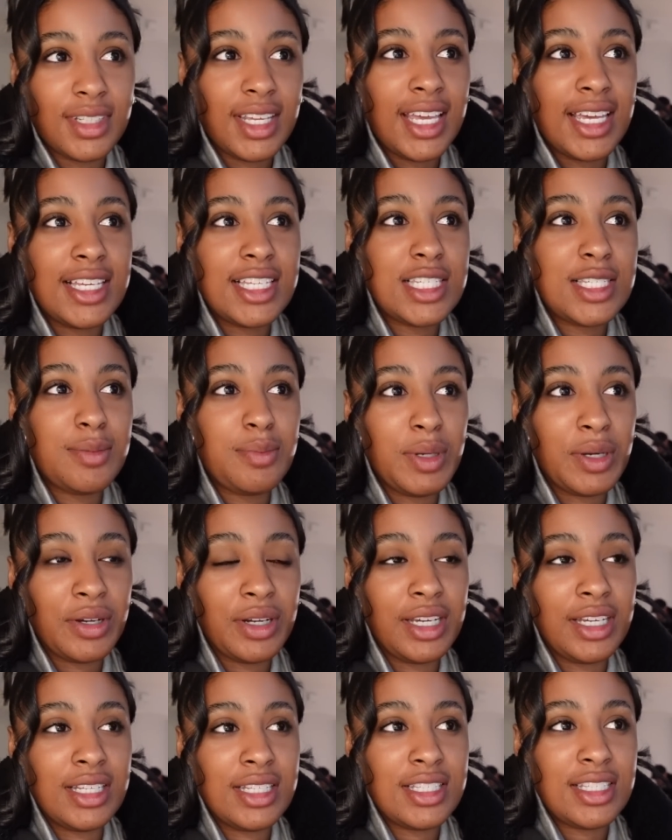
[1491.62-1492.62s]

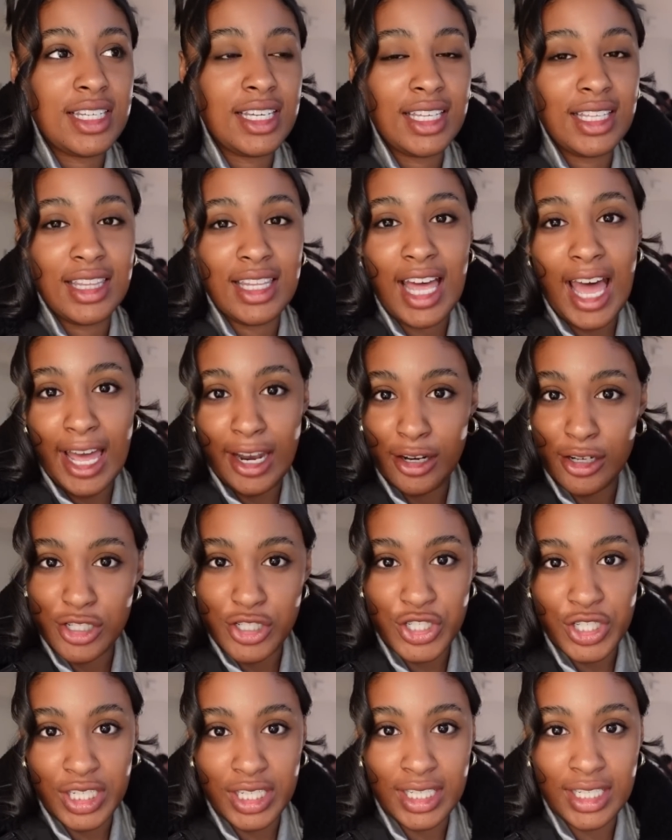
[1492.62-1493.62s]
experiencing the
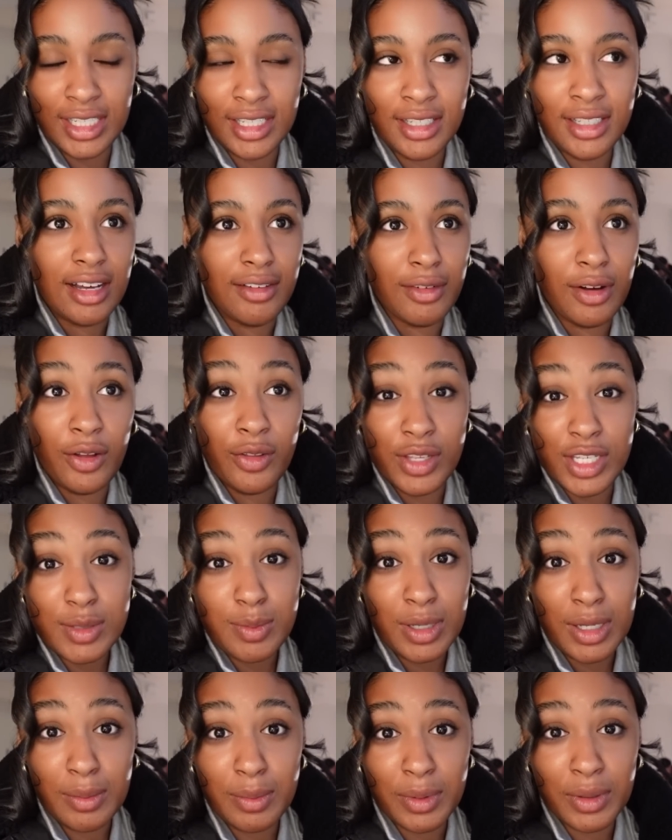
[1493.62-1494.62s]
energy of all these
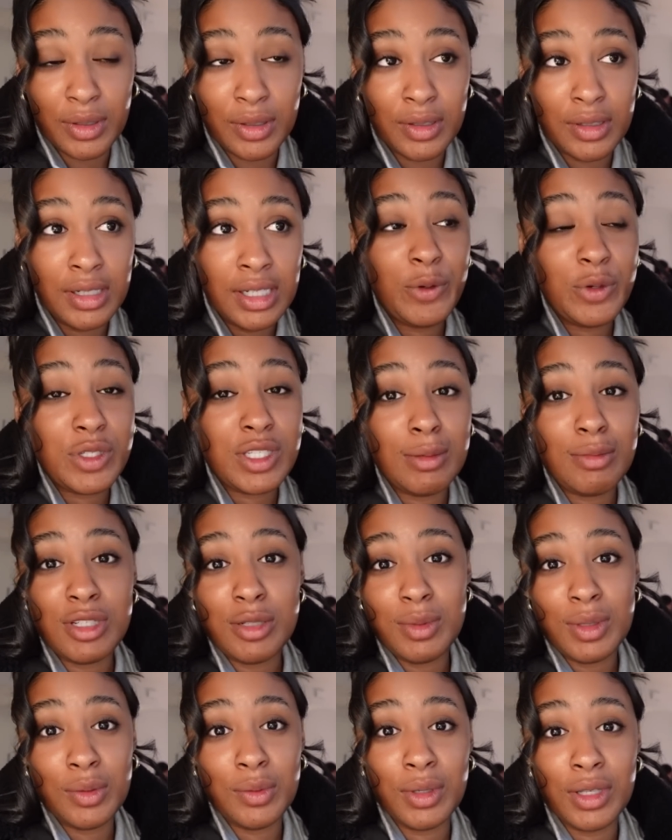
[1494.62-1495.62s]
people who seem
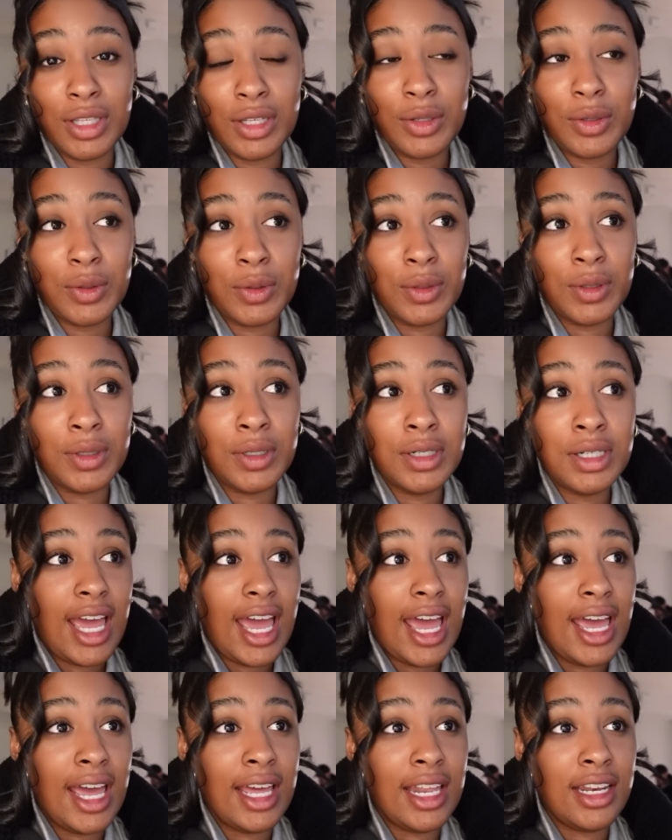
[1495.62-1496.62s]
to be really cool
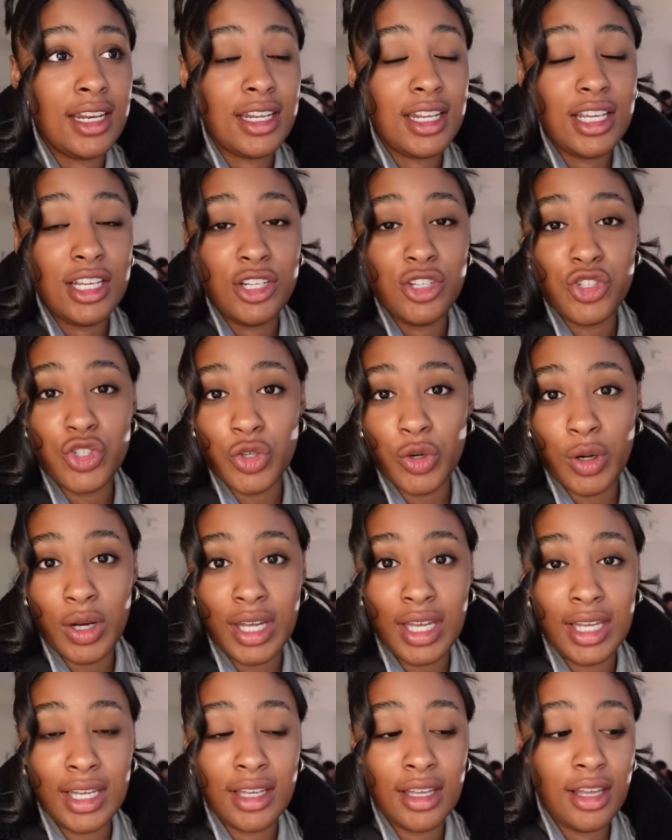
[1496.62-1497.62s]
and
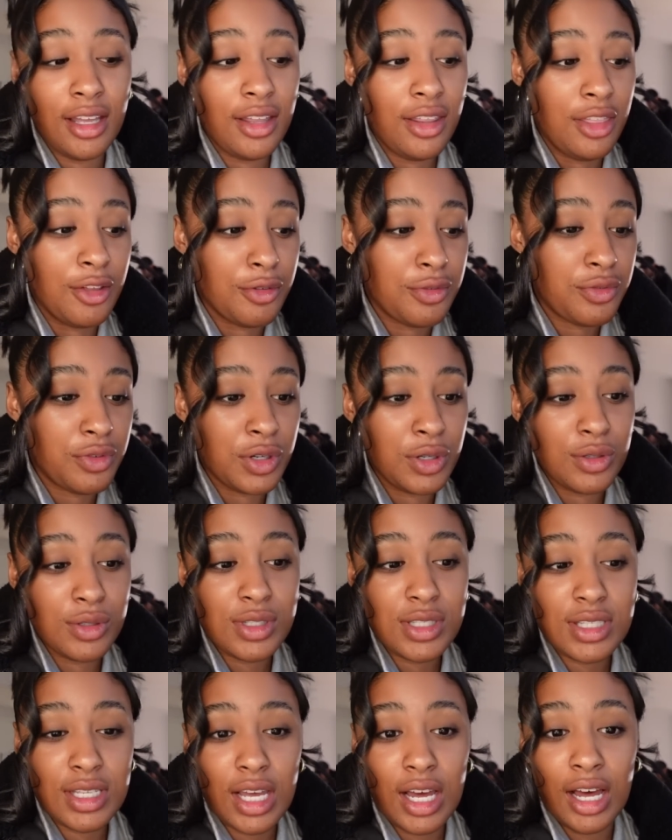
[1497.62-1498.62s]
enjoying the
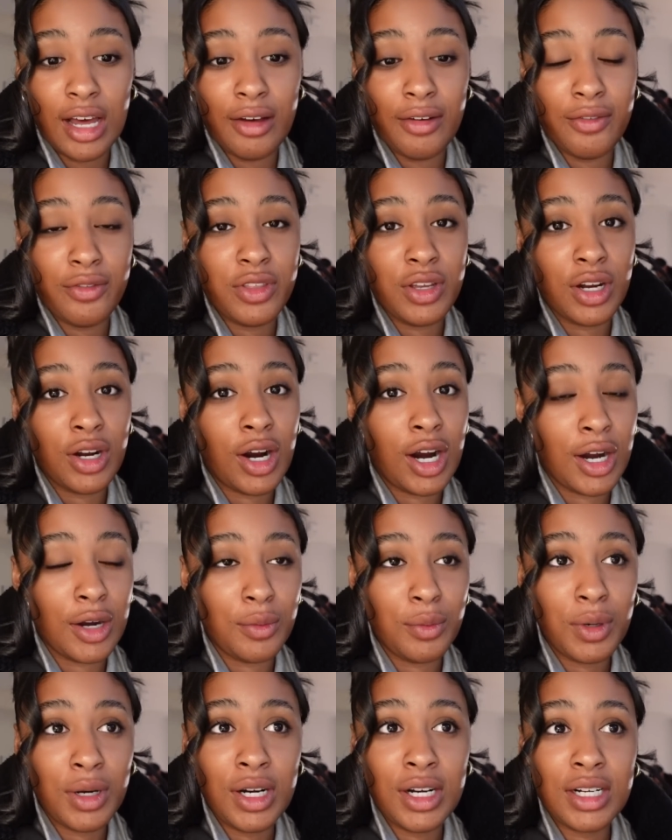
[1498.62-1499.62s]
fruits of their hard
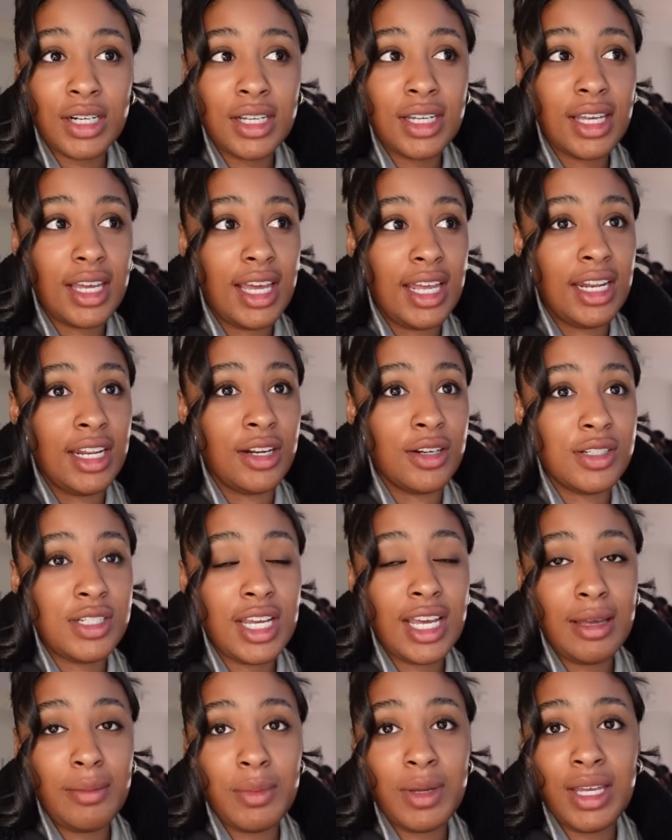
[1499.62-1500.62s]
work and
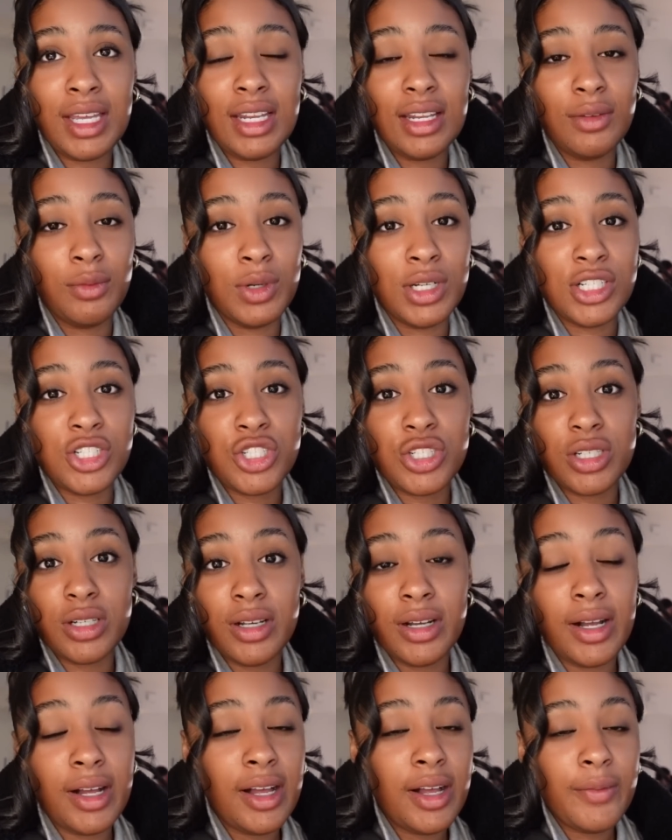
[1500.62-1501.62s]
entertainment, which
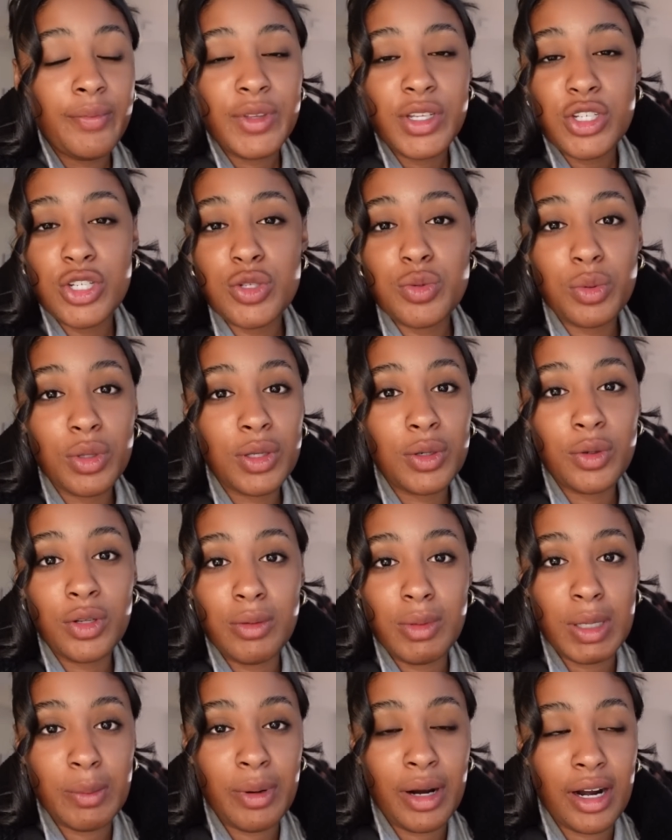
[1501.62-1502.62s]
is just really cool to
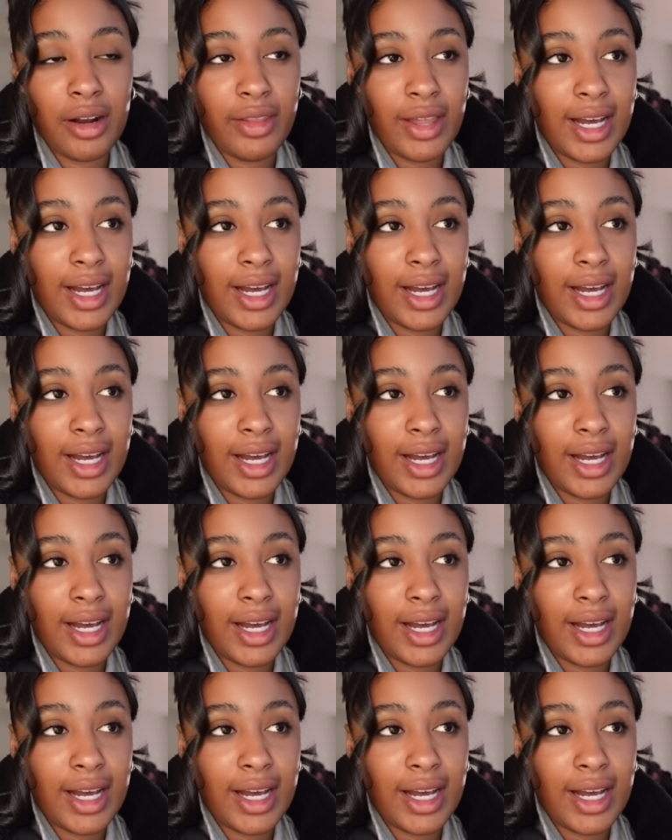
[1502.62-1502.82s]
be a part of